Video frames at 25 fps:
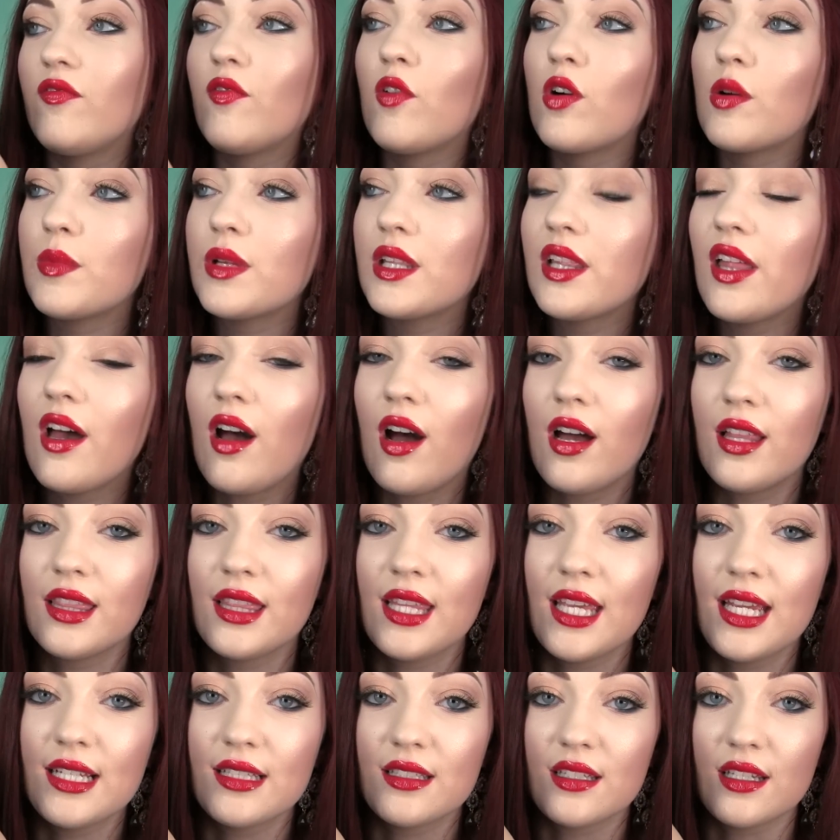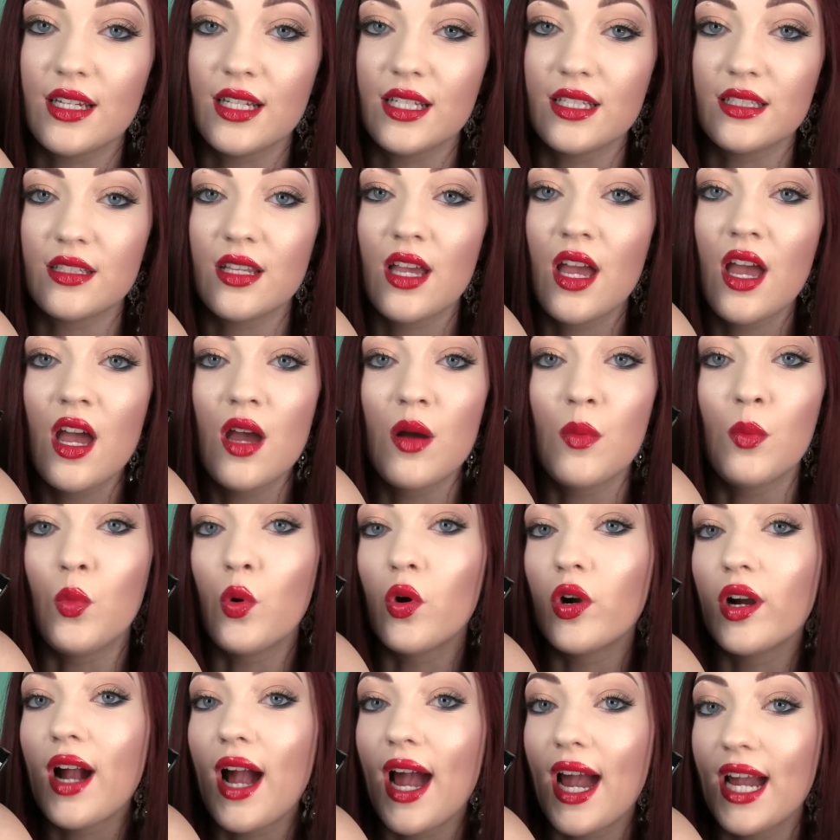formula on these is
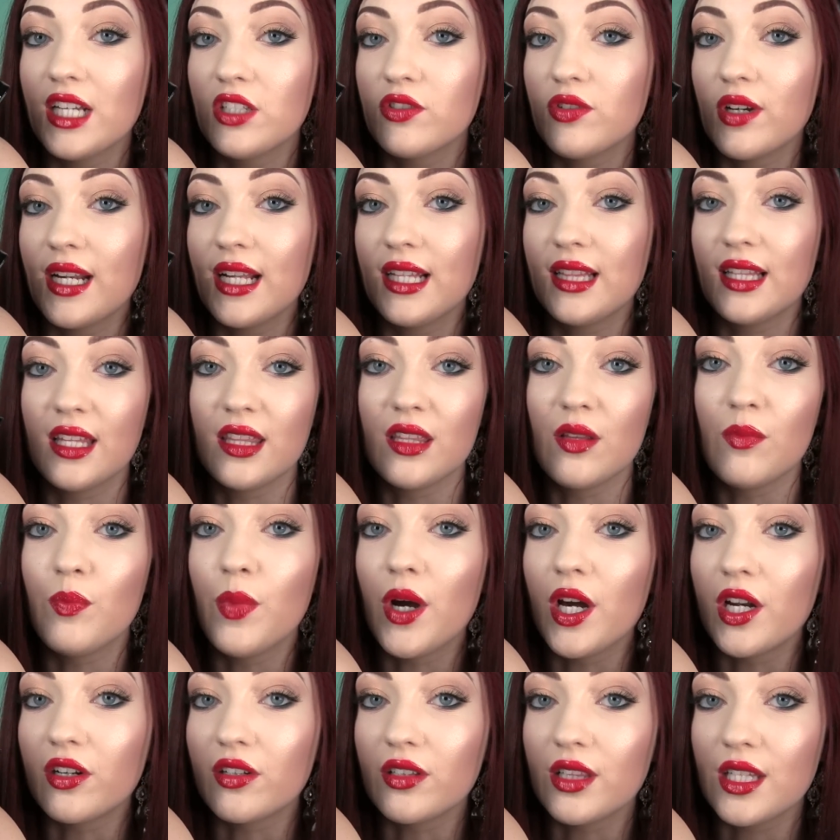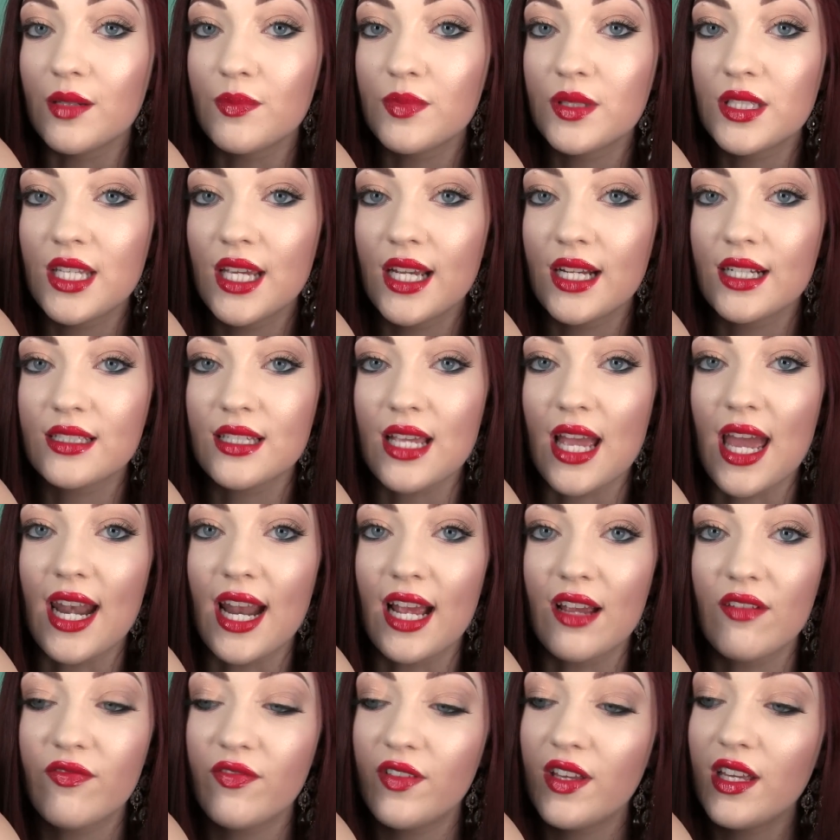more hydrating than the butter lipsticks,
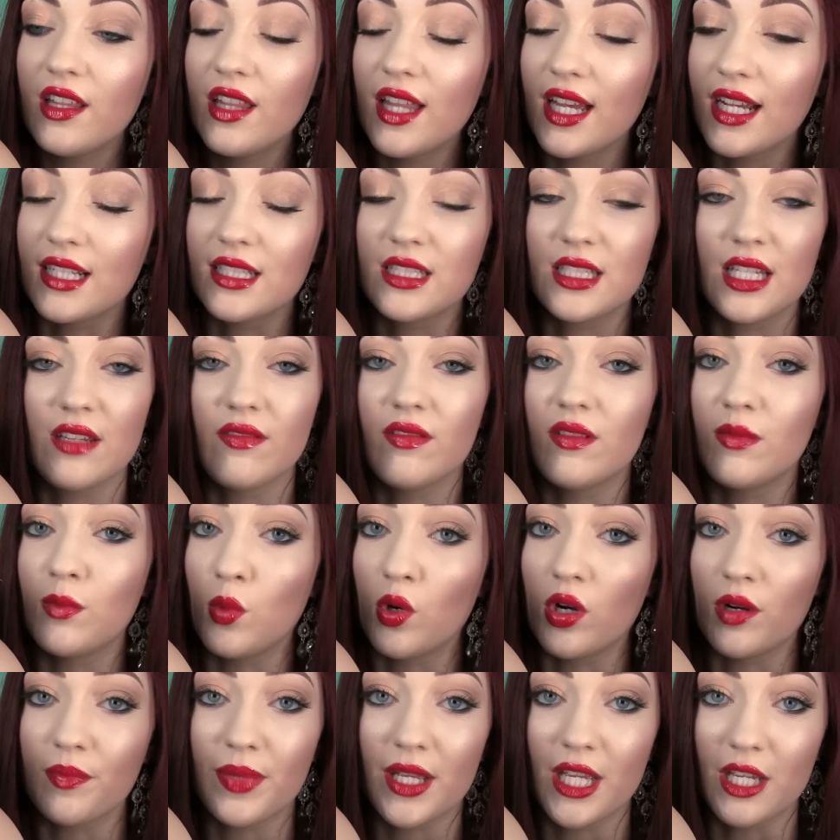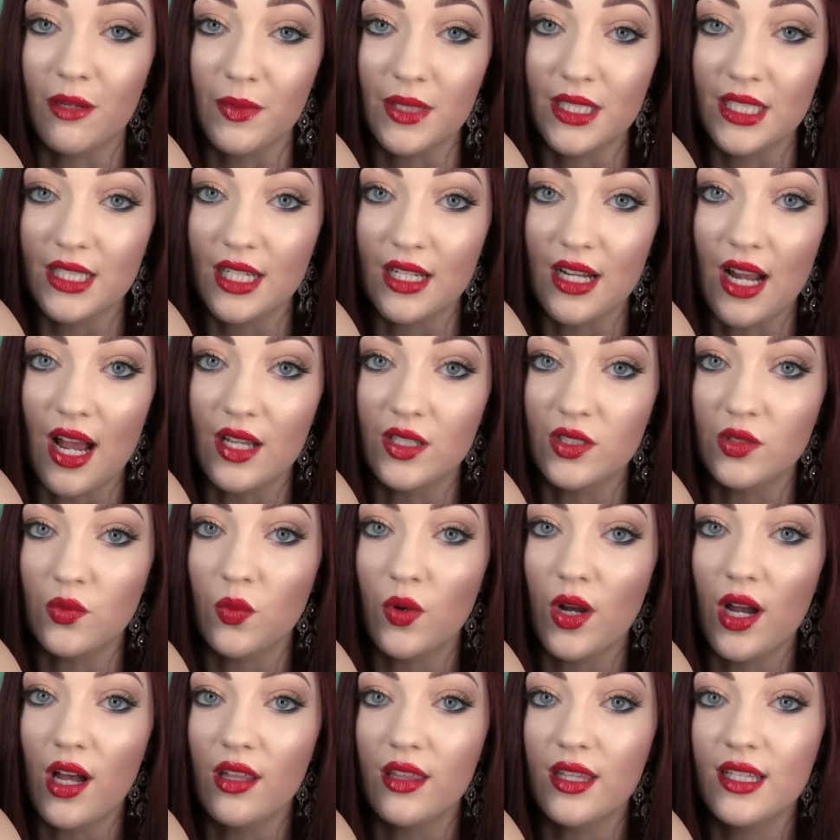and I feel like it's even more pigmented as
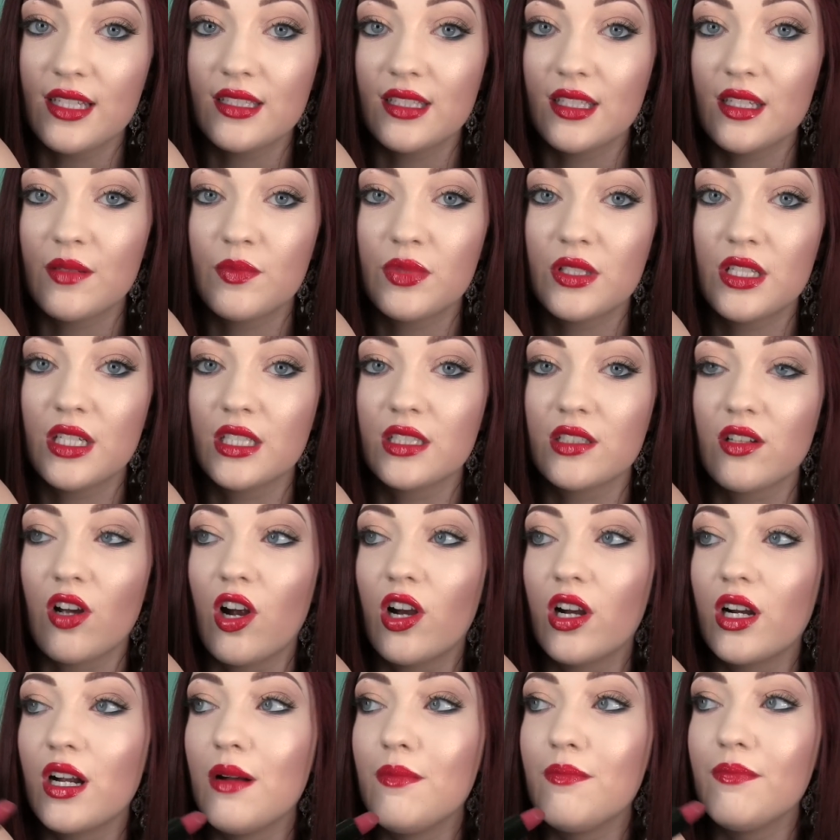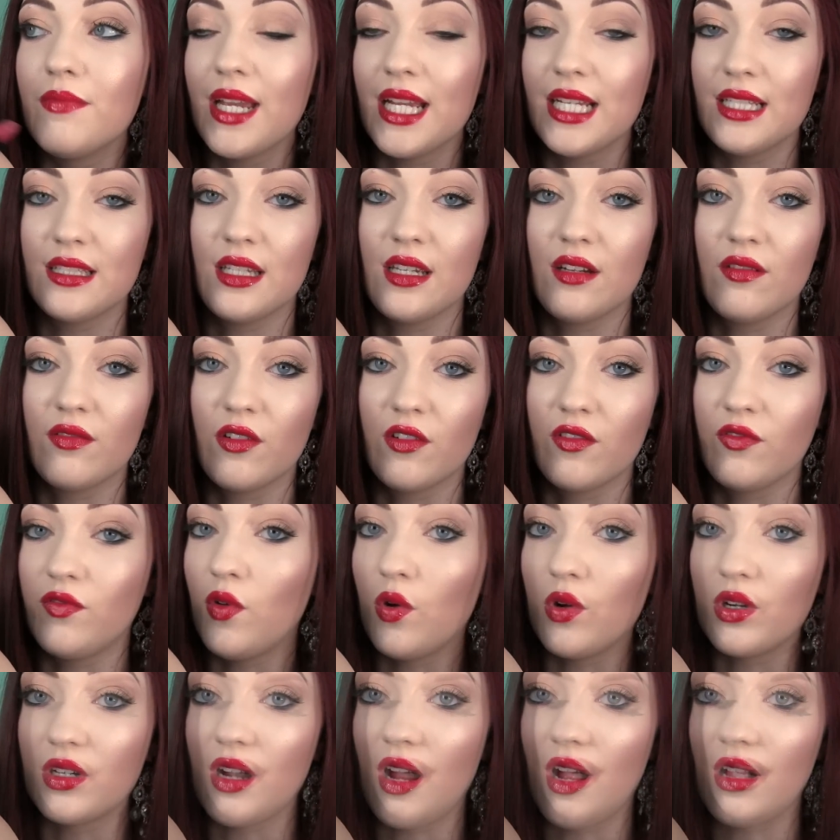well. These lipsticks are amazing for
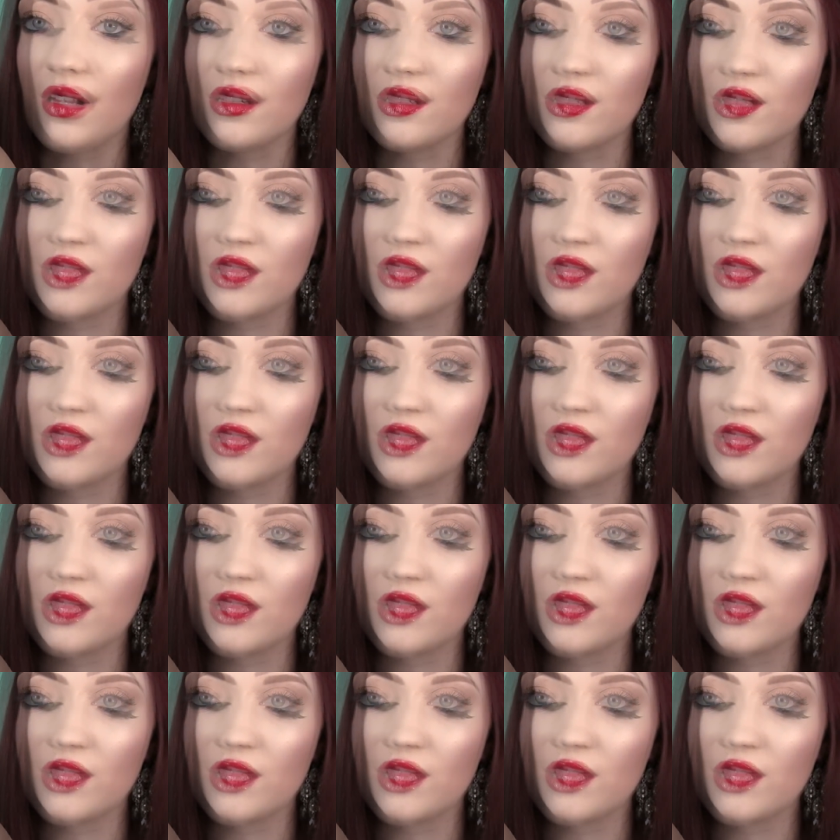four dollars.